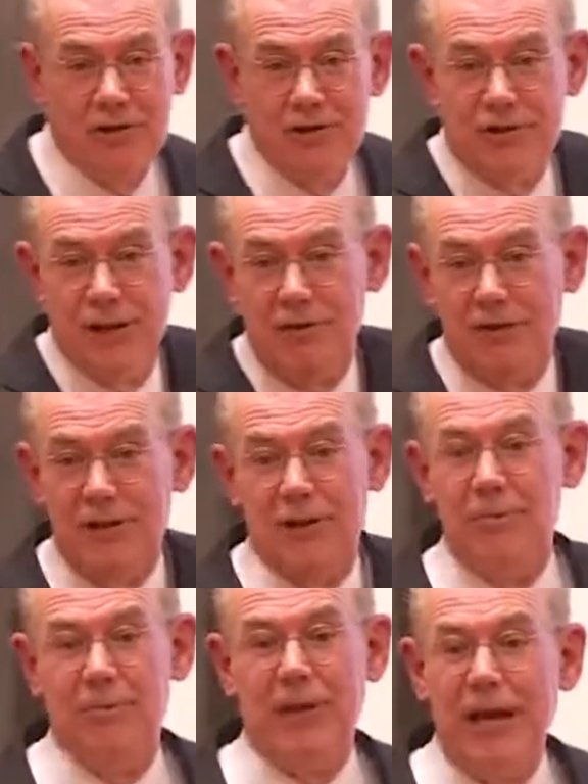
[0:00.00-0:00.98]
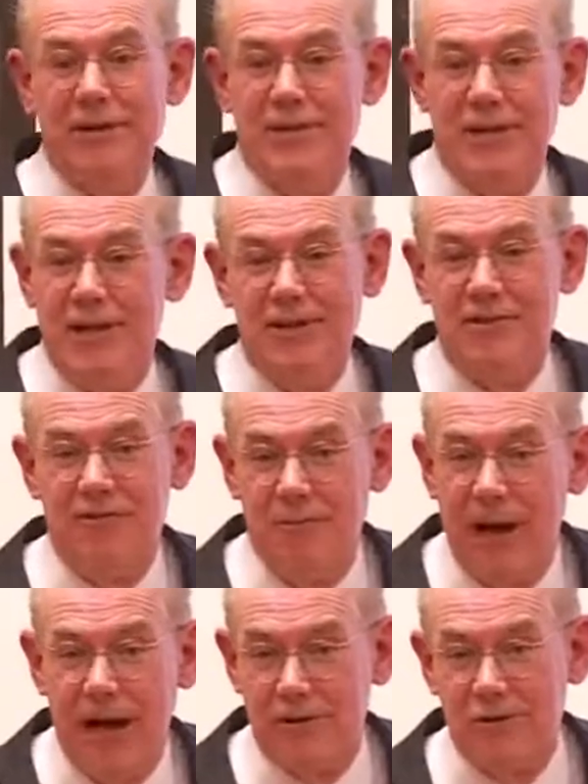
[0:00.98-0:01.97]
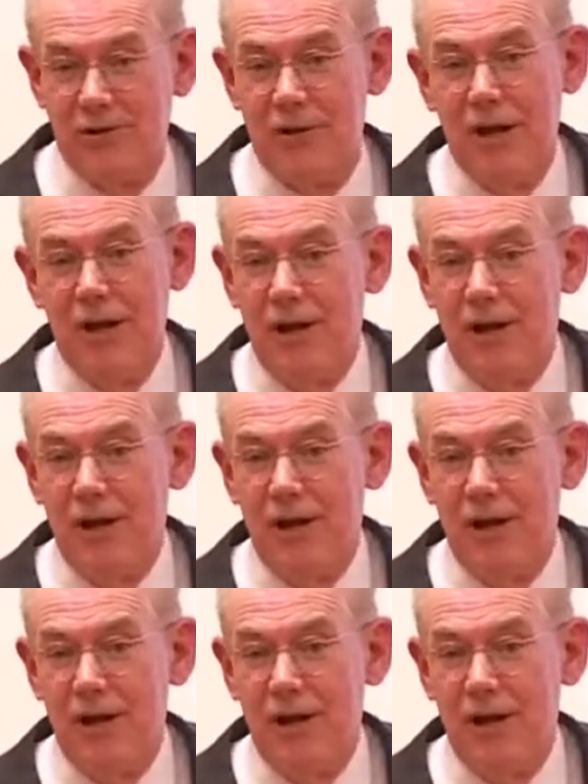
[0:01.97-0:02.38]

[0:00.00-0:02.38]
just given the complexities of moderns,